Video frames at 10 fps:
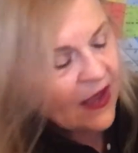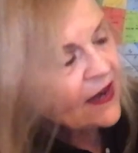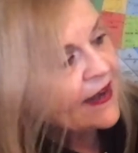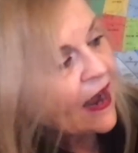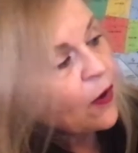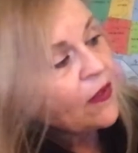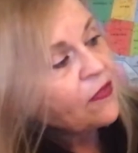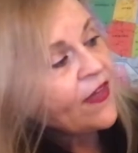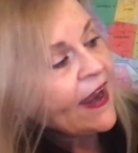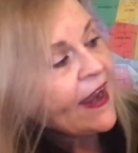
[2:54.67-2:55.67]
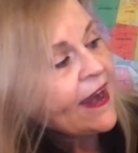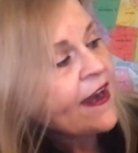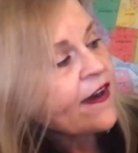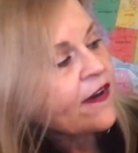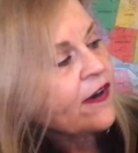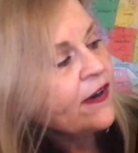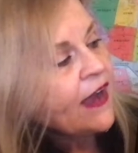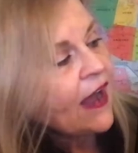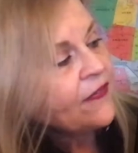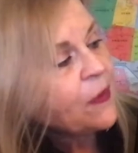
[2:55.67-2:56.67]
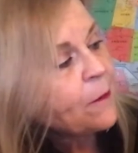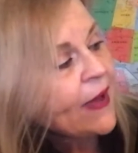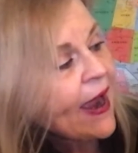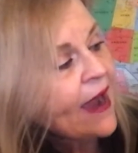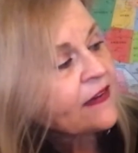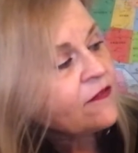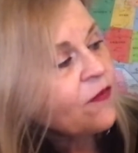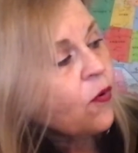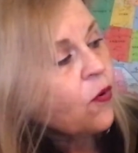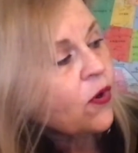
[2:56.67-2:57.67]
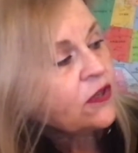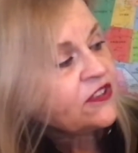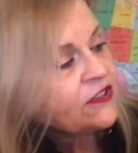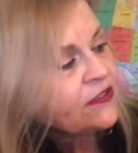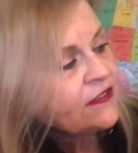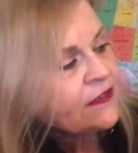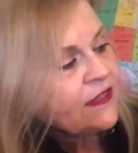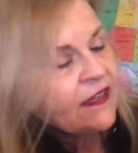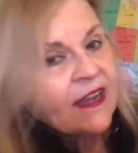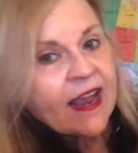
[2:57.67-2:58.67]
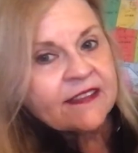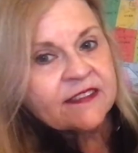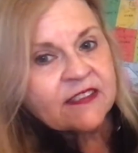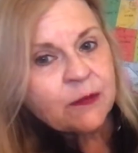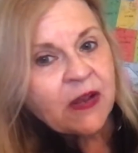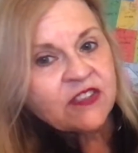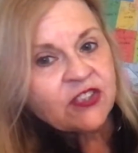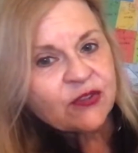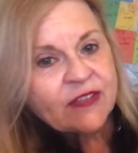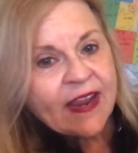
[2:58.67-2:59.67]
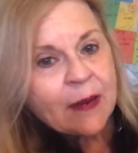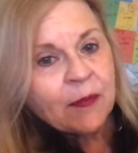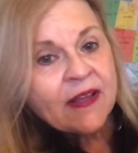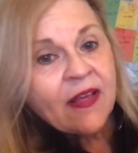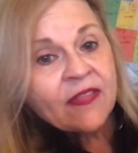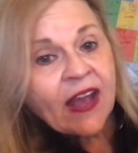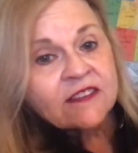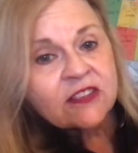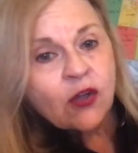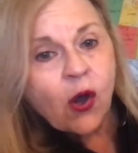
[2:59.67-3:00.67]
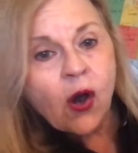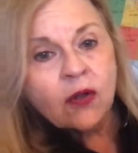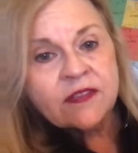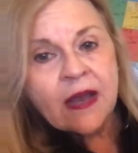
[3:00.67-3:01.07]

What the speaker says: Now, the hair on the back of a horse has a special name. That's called a